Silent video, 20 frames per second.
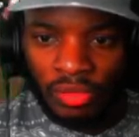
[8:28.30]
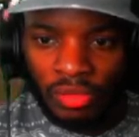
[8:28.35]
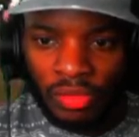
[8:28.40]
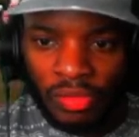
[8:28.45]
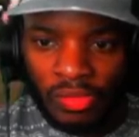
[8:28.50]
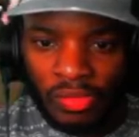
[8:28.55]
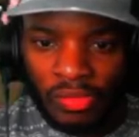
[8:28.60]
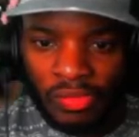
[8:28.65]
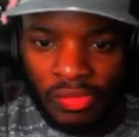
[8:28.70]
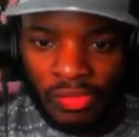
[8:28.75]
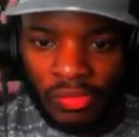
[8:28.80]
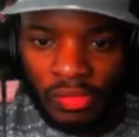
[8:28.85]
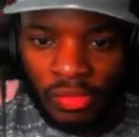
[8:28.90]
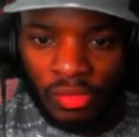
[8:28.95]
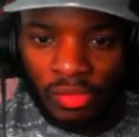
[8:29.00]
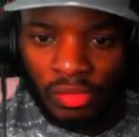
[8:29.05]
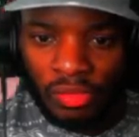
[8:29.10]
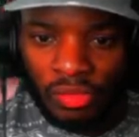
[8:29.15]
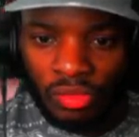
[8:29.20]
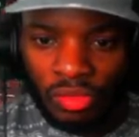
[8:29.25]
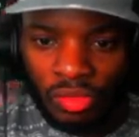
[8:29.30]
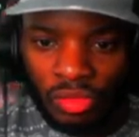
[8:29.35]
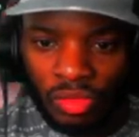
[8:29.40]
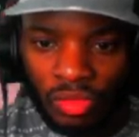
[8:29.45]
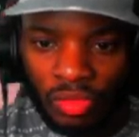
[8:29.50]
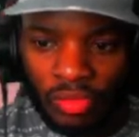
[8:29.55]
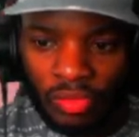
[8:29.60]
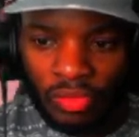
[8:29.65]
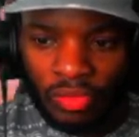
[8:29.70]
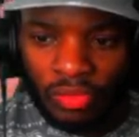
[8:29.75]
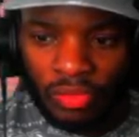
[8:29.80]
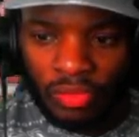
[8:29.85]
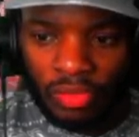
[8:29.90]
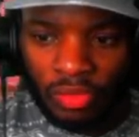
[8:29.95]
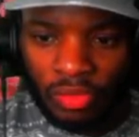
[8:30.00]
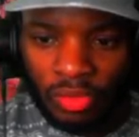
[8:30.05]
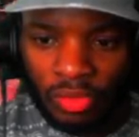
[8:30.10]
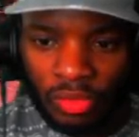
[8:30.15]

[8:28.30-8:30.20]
(silence)